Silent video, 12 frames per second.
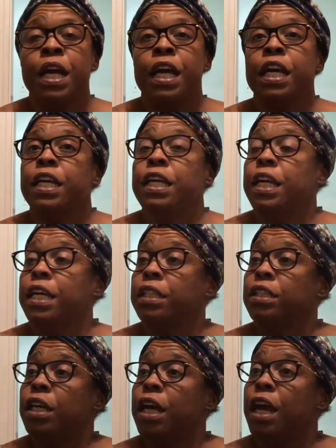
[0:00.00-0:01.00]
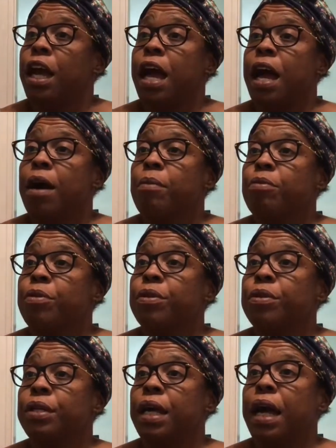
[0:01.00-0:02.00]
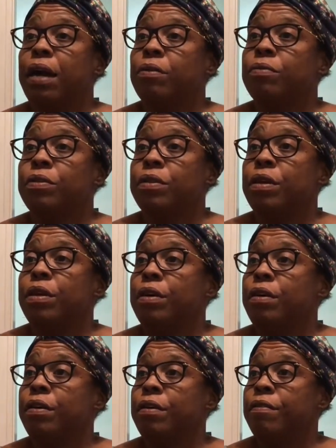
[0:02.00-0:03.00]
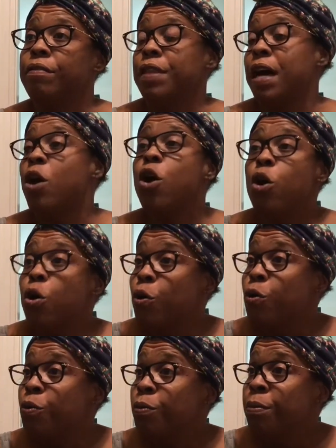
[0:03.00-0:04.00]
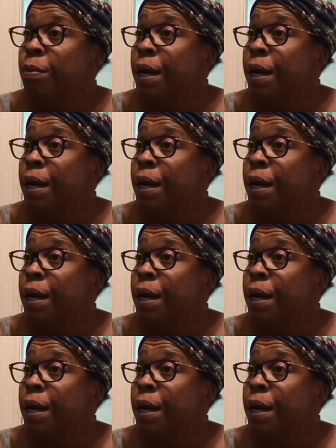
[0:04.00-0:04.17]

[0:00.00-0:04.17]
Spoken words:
He kicked Albert out of the home